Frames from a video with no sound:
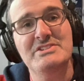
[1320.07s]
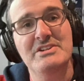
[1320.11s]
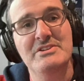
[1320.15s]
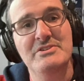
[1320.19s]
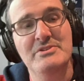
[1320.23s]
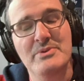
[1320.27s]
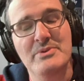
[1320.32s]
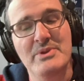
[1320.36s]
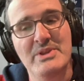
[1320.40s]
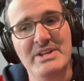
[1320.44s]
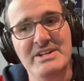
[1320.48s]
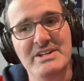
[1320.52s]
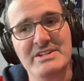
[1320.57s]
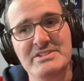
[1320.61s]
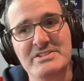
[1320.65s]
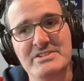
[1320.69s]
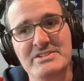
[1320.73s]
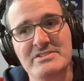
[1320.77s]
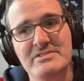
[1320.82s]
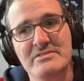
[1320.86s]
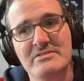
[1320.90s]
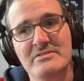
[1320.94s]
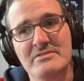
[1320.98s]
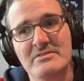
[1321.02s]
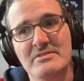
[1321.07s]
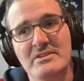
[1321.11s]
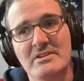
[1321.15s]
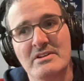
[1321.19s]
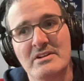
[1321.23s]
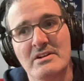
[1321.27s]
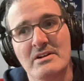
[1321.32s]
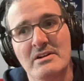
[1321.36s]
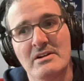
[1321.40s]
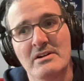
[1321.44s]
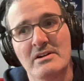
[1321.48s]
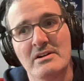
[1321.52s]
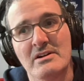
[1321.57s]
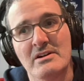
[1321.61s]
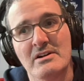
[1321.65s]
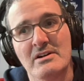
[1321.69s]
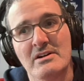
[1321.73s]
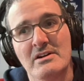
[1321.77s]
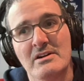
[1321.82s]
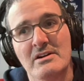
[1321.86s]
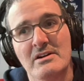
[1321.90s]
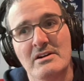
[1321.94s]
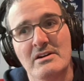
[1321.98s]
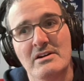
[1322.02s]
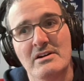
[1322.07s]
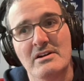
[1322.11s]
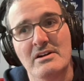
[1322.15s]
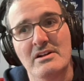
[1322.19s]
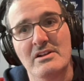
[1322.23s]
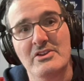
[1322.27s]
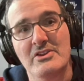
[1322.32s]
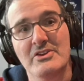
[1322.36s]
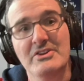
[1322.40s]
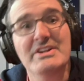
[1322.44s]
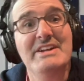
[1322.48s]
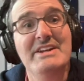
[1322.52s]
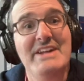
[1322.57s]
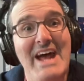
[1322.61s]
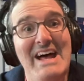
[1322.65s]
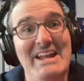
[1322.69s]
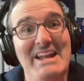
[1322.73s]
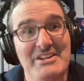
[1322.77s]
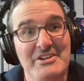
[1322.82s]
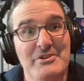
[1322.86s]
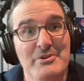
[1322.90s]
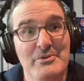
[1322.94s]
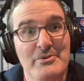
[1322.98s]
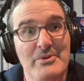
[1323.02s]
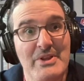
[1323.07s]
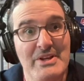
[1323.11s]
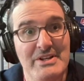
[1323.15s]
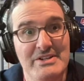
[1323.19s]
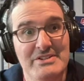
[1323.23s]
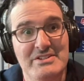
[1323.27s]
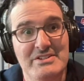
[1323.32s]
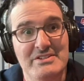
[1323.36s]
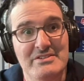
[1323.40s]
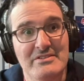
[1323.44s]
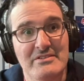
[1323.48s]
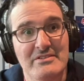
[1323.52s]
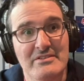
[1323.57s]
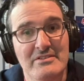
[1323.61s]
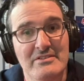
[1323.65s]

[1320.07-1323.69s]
to do this. The league had to do this.